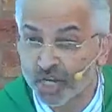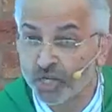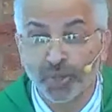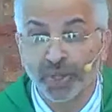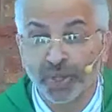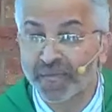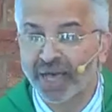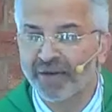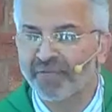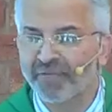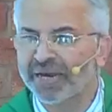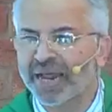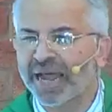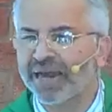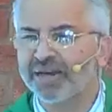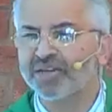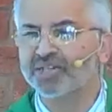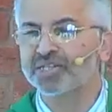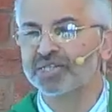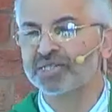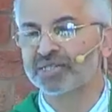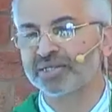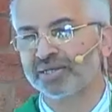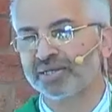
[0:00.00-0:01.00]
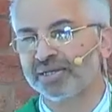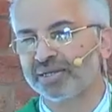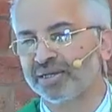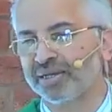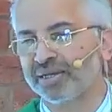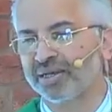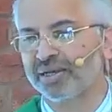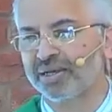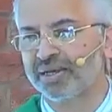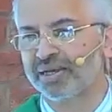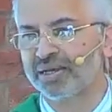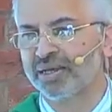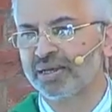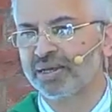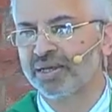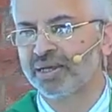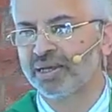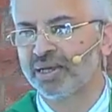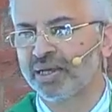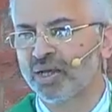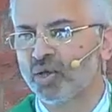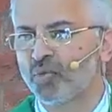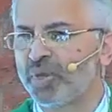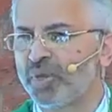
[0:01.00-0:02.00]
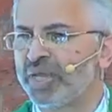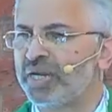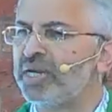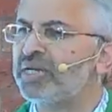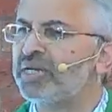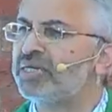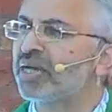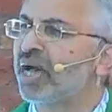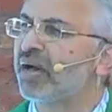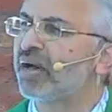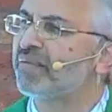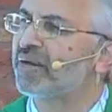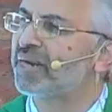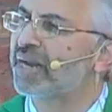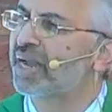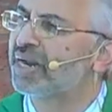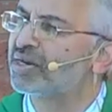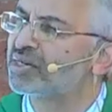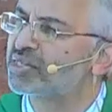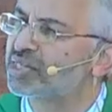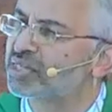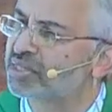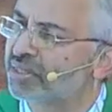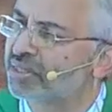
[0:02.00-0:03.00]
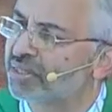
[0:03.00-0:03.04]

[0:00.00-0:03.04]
have an answer? We need to have an answer.